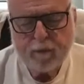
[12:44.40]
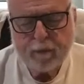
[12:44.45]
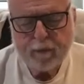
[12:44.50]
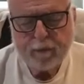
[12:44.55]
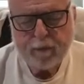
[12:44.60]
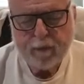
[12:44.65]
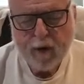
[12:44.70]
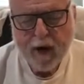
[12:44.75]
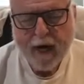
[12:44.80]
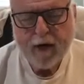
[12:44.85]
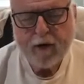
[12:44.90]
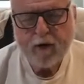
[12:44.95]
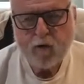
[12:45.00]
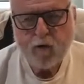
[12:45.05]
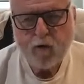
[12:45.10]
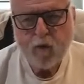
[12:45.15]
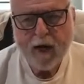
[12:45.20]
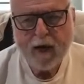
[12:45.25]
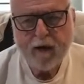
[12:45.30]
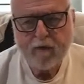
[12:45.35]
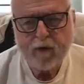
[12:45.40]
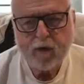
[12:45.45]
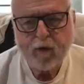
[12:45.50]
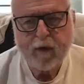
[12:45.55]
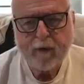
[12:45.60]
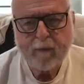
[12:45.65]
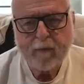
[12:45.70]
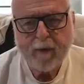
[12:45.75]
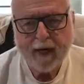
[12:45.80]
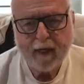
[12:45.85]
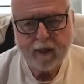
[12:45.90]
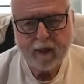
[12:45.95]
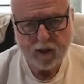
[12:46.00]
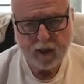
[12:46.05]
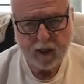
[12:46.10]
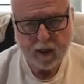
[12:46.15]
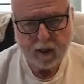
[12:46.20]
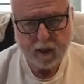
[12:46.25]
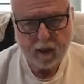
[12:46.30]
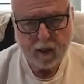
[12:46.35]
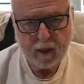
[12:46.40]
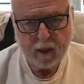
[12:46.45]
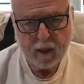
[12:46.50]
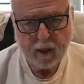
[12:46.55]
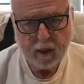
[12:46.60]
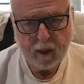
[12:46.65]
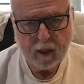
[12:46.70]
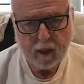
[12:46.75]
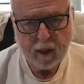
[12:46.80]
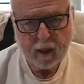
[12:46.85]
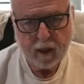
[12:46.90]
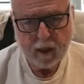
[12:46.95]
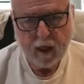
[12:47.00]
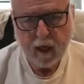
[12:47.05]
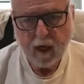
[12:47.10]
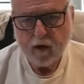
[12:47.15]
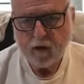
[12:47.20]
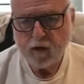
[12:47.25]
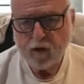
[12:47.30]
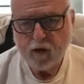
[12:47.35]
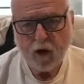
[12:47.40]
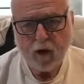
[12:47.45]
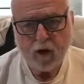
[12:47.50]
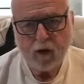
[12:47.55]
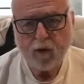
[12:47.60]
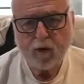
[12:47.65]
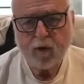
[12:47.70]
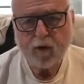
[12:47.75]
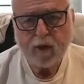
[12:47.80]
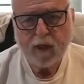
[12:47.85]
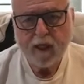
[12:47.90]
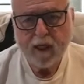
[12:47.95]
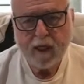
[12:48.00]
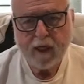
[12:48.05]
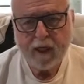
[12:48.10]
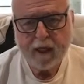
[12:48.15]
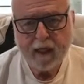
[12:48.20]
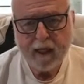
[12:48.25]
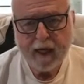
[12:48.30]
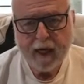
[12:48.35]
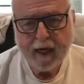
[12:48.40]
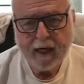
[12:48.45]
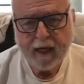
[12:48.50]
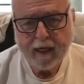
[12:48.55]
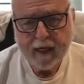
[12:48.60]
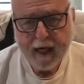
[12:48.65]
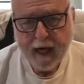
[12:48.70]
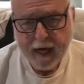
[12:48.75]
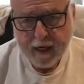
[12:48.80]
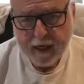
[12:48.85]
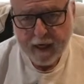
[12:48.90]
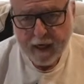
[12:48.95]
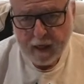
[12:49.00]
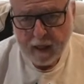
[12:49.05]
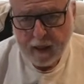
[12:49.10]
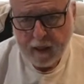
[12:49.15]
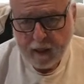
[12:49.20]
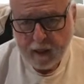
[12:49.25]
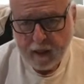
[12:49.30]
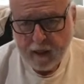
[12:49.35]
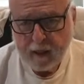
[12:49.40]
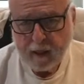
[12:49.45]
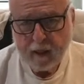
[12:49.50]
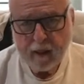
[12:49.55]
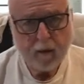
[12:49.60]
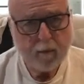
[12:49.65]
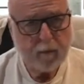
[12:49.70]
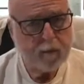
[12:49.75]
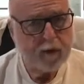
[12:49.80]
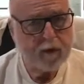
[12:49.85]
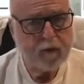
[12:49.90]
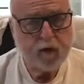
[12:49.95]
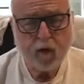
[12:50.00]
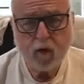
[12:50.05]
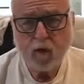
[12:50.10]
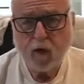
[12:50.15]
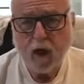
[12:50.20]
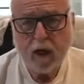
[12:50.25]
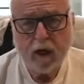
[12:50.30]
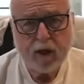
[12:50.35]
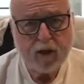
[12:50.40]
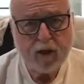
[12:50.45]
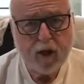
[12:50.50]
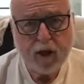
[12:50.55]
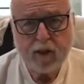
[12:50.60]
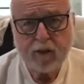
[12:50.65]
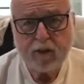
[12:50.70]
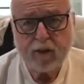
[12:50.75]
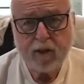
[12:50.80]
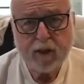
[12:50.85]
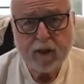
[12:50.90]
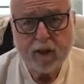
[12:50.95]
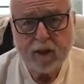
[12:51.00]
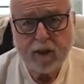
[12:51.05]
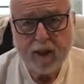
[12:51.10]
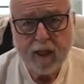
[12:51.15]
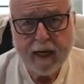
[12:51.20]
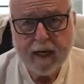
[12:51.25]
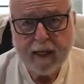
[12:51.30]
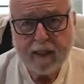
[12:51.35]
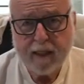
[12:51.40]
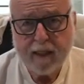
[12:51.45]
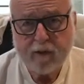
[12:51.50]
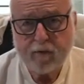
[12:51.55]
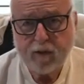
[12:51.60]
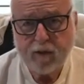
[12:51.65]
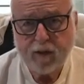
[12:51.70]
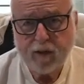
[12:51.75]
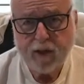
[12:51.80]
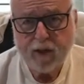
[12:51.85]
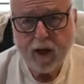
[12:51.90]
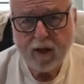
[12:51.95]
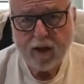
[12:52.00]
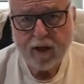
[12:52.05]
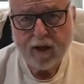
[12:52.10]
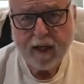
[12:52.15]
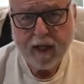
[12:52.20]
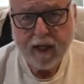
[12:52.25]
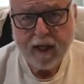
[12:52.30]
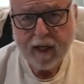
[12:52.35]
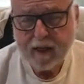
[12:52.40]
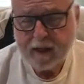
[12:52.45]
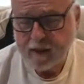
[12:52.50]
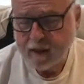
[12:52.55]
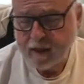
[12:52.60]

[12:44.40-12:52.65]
brand new way of doing medicine, not only in Kenya, but for a lot of doctors in the States. I was on a